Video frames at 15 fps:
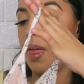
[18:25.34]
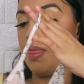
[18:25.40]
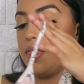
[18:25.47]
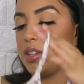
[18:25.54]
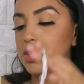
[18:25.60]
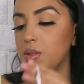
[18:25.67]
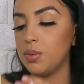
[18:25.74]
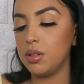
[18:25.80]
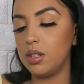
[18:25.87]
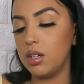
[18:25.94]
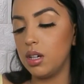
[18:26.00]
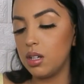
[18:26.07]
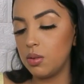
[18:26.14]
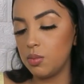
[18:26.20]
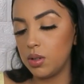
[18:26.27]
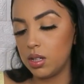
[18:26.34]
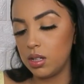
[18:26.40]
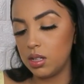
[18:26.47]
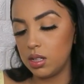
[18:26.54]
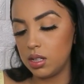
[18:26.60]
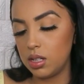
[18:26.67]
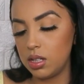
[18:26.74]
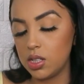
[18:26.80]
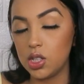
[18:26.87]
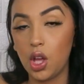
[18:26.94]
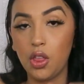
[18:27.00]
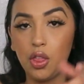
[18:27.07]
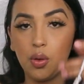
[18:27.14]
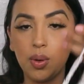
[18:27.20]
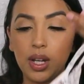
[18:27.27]
and this one was
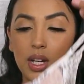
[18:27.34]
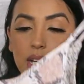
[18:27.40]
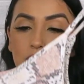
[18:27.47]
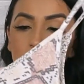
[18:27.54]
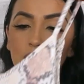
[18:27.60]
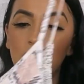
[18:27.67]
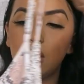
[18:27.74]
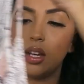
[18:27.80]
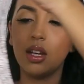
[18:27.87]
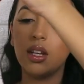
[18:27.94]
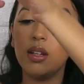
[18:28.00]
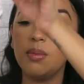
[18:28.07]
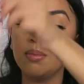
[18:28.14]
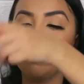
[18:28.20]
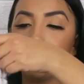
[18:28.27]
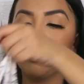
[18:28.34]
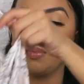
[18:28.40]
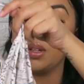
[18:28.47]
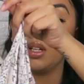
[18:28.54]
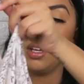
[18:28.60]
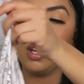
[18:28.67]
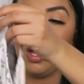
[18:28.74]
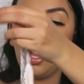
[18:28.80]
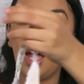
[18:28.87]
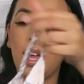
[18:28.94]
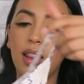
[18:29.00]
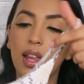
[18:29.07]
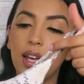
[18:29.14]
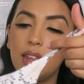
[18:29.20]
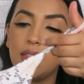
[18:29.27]
a three ninety-nine.
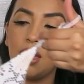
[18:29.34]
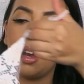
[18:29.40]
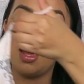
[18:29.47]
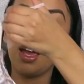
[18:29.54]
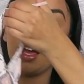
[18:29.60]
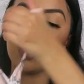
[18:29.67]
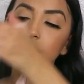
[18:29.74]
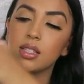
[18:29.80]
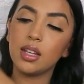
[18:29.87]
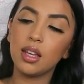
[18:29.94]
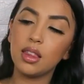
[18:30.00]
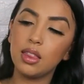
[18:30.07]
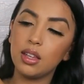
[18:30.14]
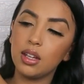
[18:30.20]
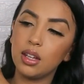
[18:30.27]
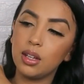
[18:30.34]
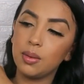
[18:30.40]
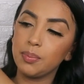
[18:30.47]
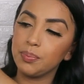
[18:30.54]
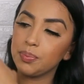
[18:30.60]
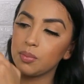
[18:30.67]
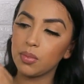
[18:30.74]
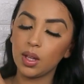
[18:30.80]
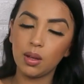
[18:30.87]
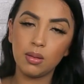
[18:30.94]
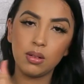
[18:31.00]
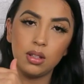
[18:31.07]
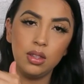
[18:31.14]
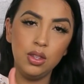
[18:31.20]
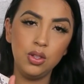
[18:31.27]
I like that it has like the
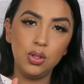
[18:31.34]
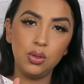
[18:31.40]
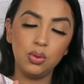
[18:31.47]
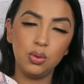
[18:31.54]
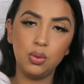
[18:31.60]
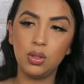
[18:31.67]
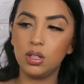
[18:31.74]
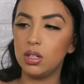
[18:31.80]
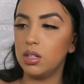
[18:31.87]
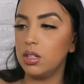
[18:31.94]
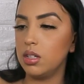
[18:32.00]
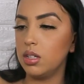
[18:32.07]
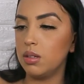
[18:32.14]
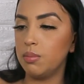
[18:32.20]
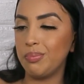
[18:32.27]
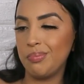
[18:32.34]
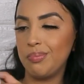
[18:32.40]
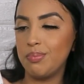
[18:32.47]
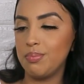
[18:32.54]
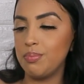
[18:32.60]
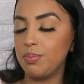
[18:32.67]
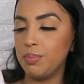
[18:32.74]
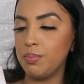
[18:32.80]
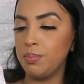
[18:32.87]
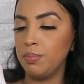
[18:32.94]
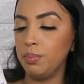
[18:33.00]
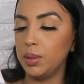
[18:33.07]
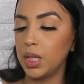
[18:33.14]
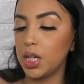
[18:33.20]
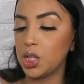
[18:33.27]
nude
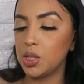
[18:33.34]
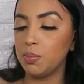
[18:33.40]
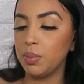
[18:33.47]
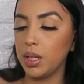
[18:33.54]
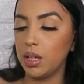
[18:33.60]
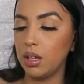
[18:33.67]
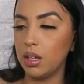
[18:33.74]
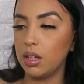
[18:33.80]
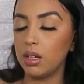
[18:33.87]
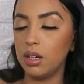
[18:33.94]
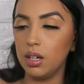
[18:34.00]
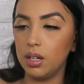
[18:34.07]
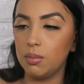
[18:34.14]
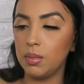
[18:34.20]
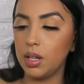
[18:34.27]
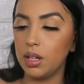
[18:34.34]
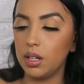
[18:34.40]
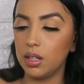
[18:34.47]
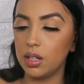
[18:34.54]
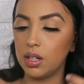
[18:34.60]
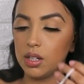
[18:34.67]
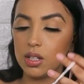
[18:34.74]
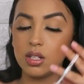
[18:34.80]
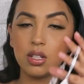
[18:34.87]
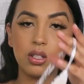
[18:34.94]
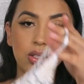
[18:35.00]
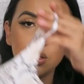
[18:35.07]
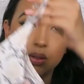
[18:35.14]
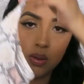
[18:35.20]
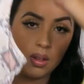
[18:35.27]
blush pink um, color
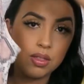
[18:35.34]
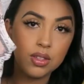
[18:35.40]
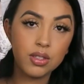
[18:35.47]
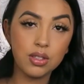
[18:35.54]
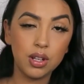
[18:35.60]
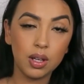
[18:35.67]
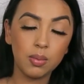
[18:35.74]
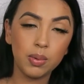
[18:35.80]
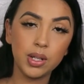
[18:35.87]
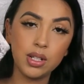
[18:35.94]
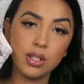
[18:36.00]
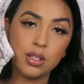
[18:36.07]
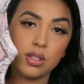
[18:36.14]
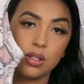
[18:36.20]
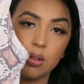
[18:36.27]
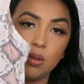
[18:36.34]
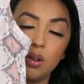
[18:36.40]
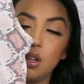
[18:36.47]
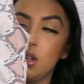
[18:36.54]
to the snake print. So,